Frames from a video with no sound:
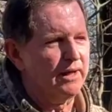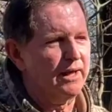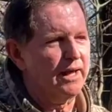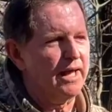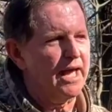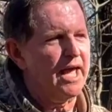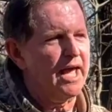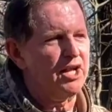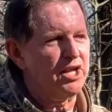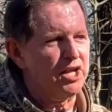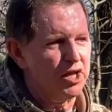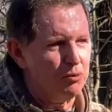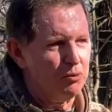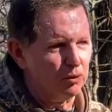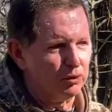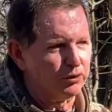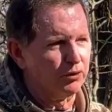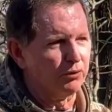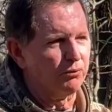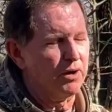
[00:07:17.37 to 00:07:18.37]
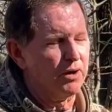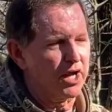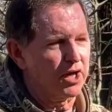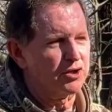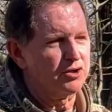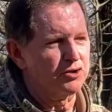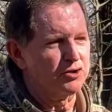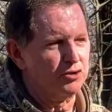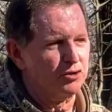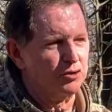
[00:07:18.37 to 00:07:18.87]
and He will
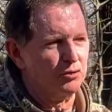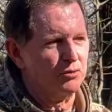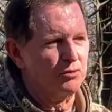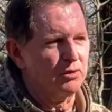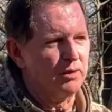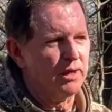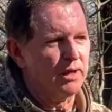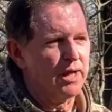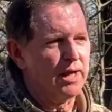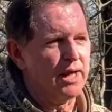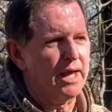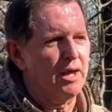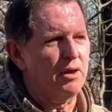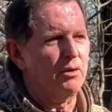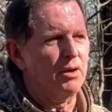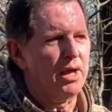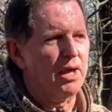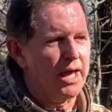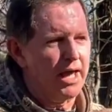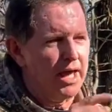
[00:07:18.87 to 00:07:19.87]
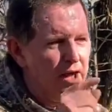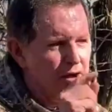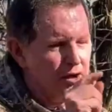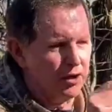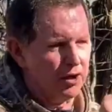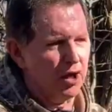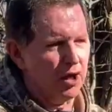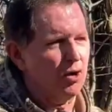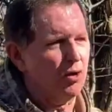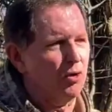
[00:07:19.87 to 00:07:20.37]
direct you. And
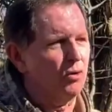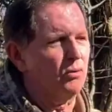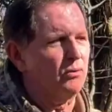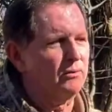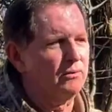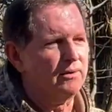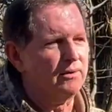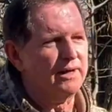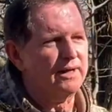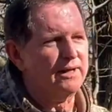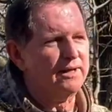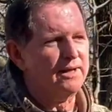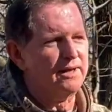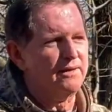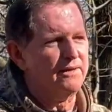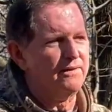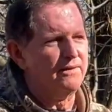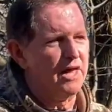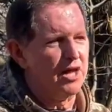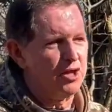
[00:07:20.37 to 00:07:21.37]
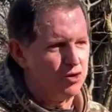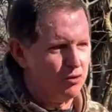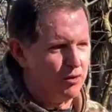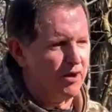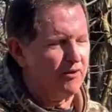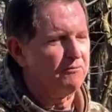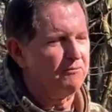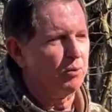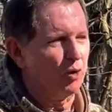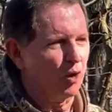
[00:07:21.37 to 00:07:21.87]
know that you
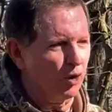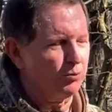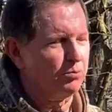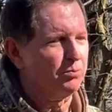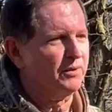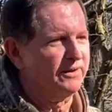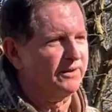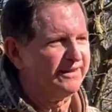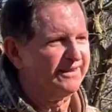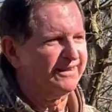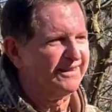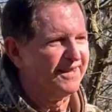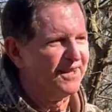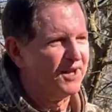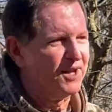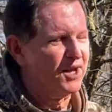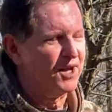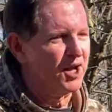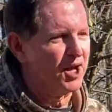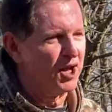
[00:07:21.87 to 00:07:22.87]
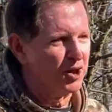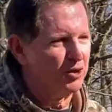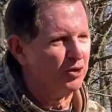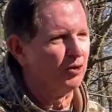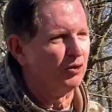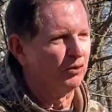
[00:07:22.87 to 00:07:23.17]
have purpose in your